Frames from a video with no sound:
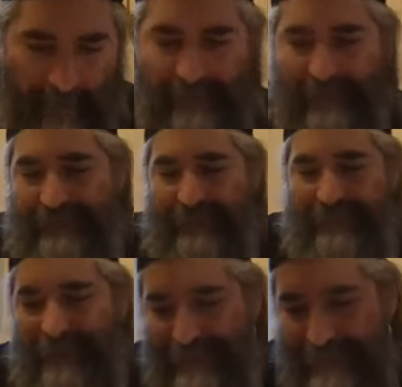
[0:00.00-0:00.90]
he says, this
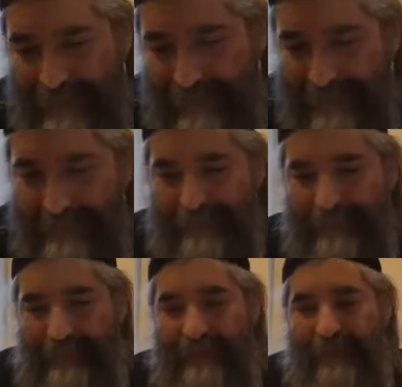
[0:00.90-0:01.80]
is
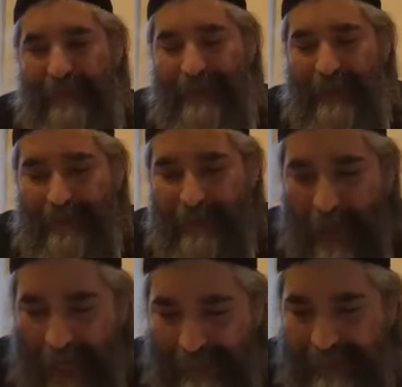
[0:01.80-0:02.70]
the
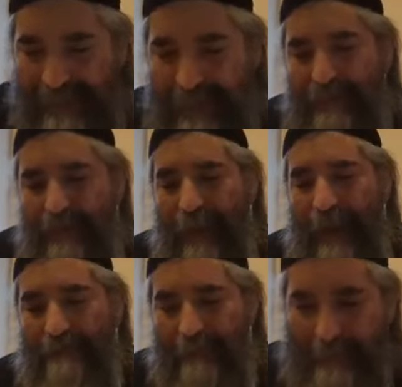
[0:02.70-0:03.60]
Ayil and the
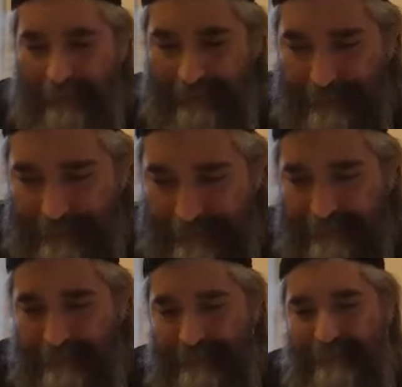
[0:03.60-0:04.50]
Ram,
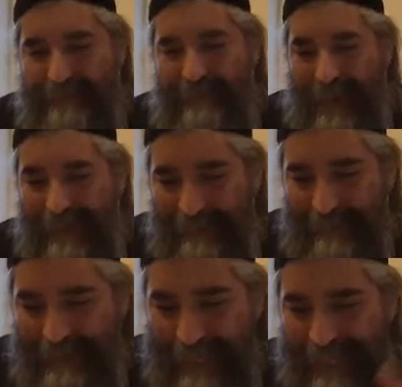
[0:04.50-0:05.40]
right?
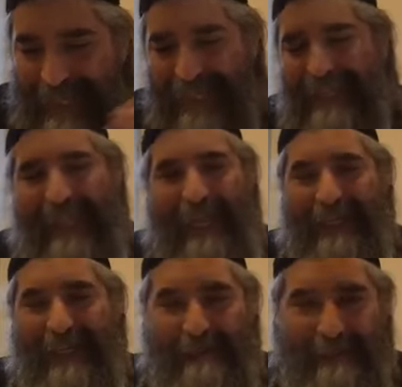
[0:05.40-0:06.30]
Medaleg ale
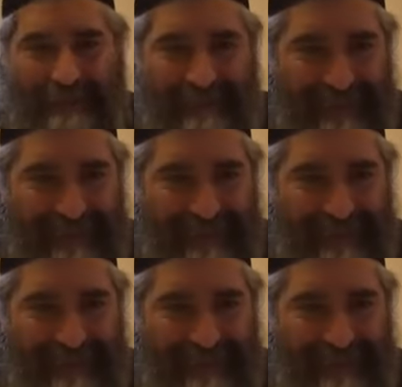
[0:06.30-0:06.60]
harim.